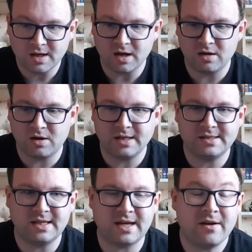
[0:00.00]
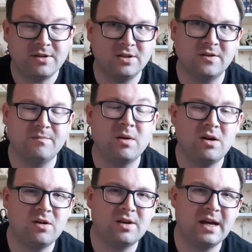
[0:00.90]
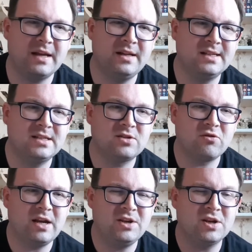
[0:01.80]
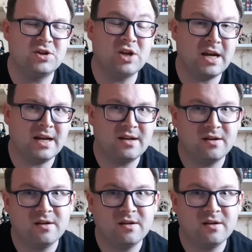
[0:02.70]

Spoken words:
I liked the characters of Mark and his strange shack,